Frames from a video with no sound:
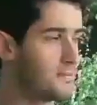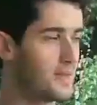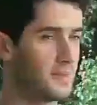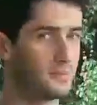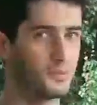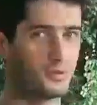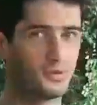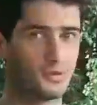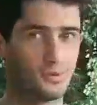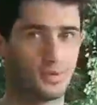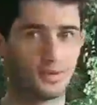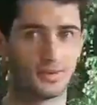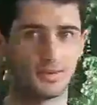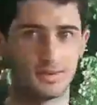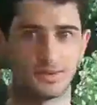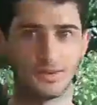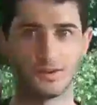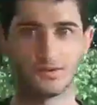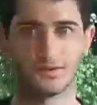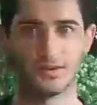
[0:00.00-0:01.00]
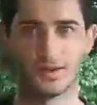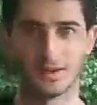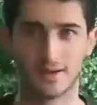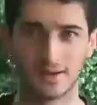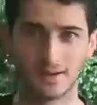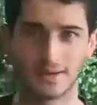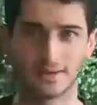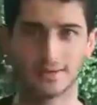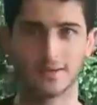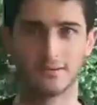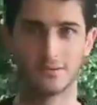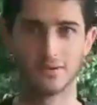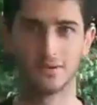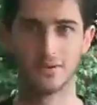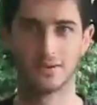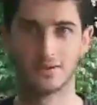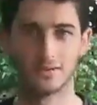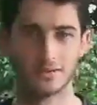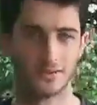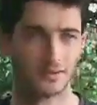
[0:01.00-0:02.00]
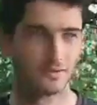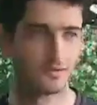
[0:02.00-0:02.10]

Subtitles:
people who win the lottery, they're really,